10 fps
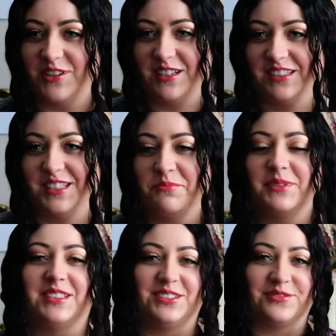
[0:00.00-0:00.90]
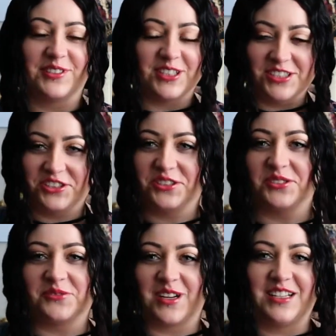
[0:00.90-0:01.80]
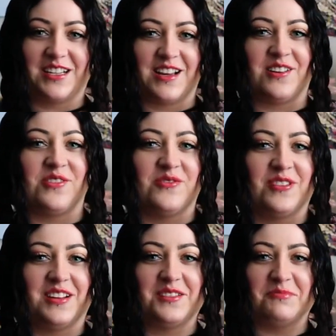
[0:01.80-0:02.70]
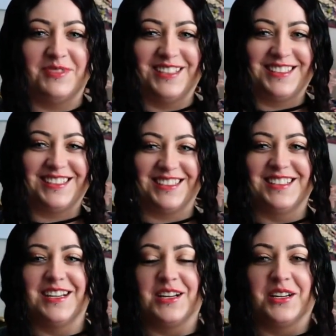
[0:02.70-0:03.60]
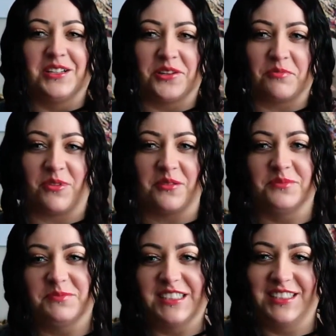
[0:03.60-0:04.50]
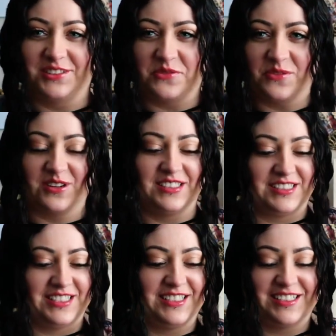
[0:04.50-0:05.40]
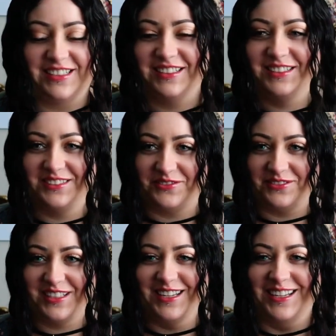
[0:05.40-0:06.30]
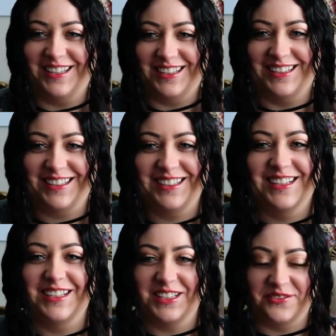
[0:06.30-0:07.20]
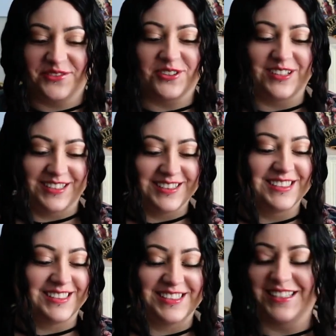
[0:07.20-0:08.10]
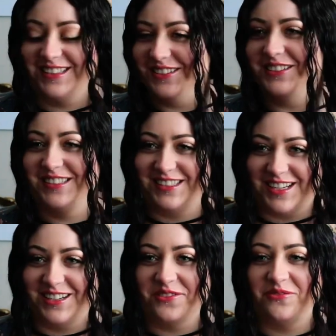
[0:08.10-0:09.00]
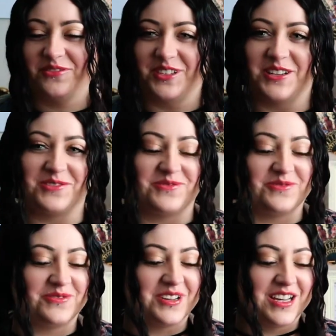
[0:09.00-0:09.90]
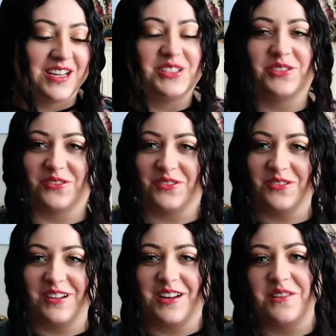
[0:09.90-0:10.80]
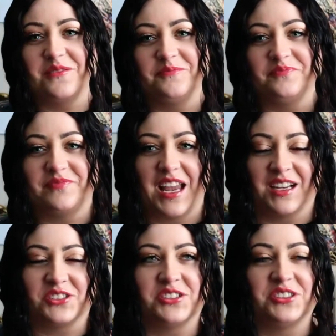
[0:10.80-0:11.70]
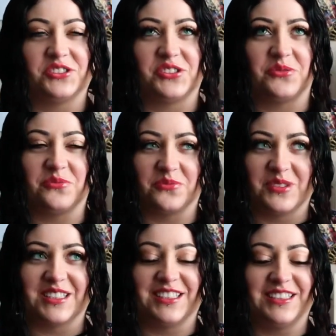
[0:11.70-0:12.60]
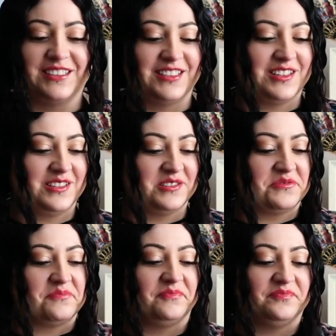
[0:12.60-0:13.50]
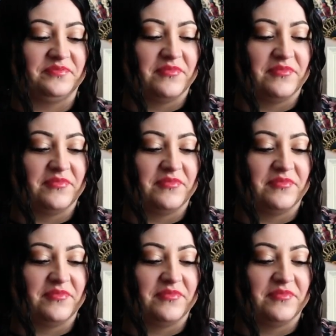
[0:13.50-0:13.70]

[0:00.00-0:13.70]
vibe. You're very chill right now. you're probably in quarantine if you're in this state of flow. You're actually just really in